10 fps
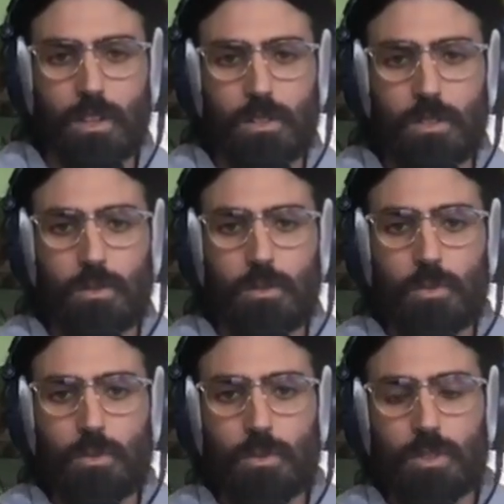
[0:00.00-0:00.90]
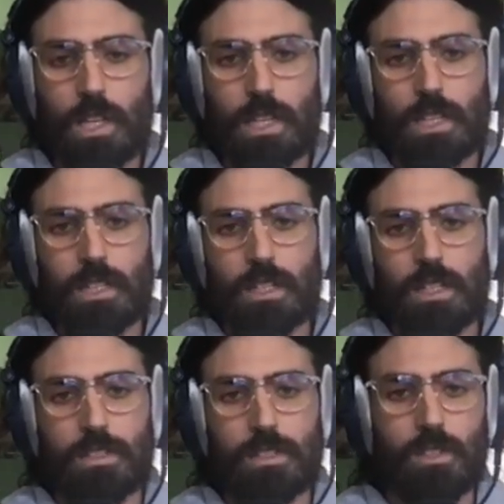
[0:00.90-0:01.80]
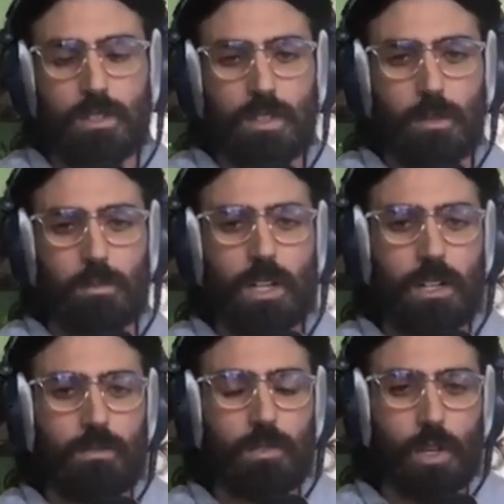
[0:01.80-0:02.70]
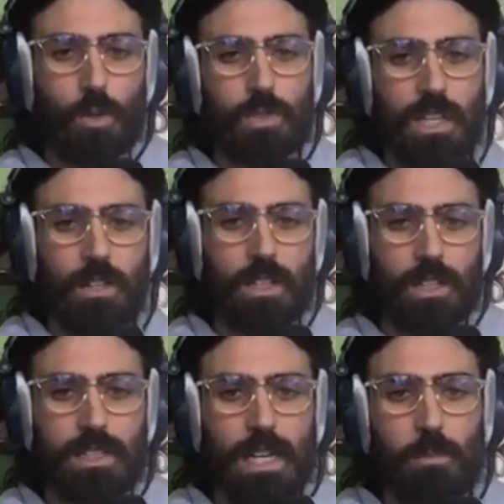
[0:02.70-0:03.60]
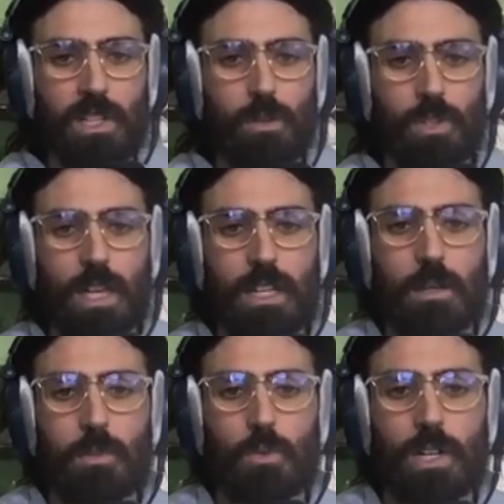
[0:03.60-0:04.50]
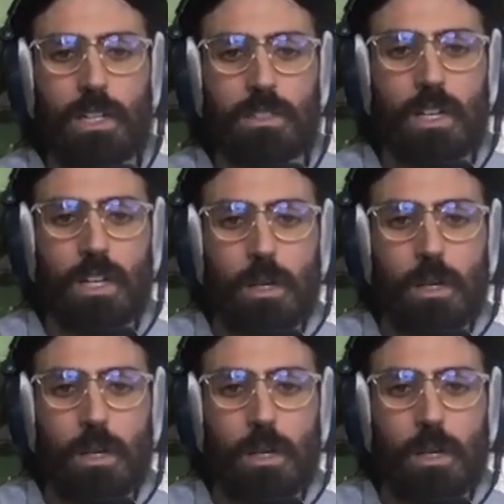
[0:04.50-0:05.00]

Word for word: Are you like, is there some kind of co-selling that's happening with A W S